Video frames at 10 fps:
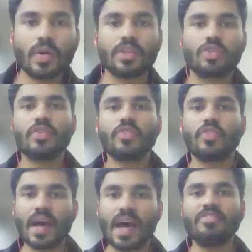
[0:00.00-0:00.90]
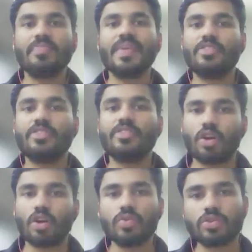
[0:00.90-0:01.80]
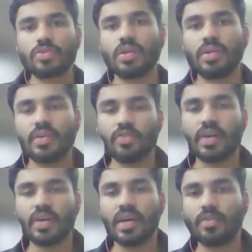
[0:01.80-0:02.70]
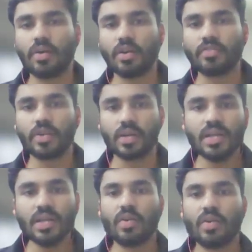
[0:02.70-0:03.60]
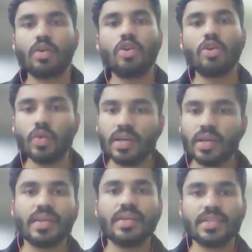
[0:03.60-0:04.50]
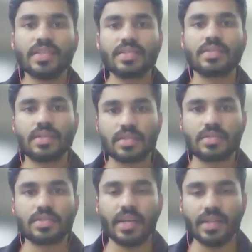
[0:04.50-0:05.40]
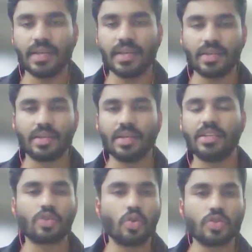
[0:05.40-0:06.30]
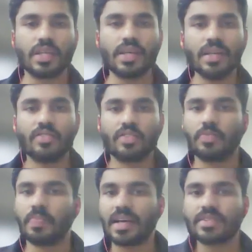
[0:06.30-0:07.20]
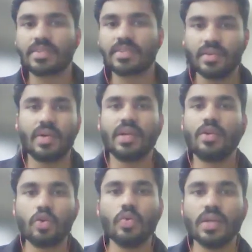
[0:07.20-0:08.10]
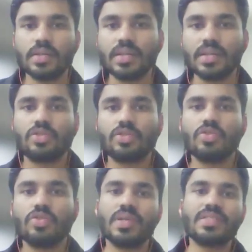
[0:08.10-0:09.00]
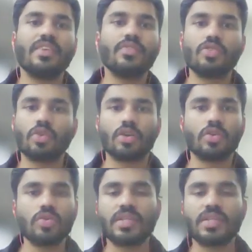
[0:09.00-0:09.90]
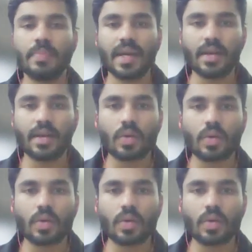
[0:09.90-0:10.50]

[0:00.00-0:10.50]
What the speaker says: So if you have made short notes, if you have gone for a 1 or 2 year rigorous study, like rigorous coaching for the past 1 or 2 years, so you must have your short notes ready by now.